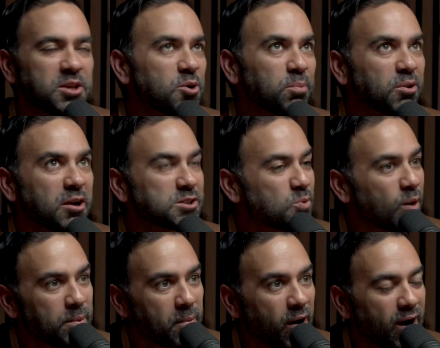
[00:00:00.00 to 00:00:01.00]
you don't belong to
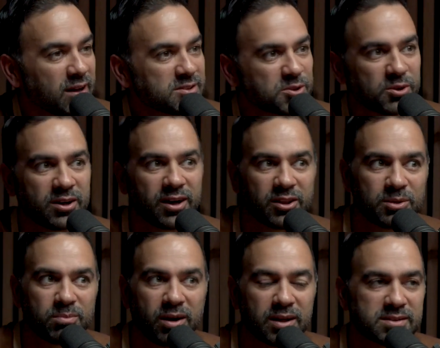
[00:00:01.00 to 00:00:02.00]
one mosque or another
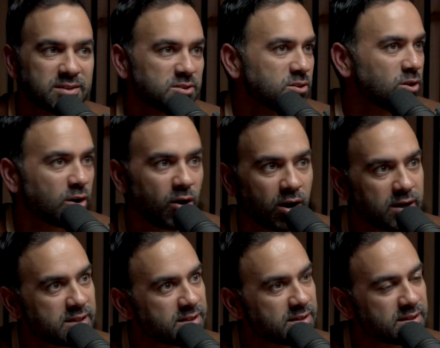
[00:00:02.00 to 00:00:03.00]
mosque. There's no
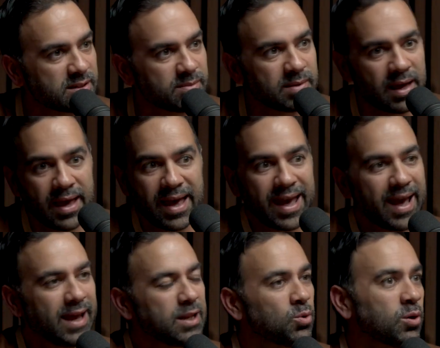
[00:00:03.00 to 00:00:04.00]
card system. But if I
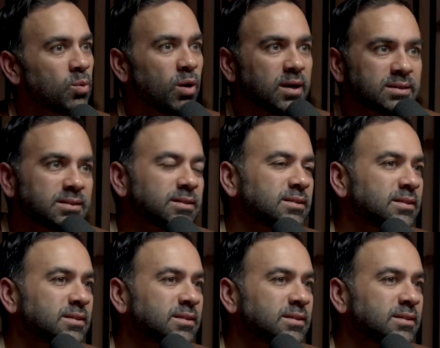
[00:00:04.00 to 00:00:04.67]
Anyone show up walks in.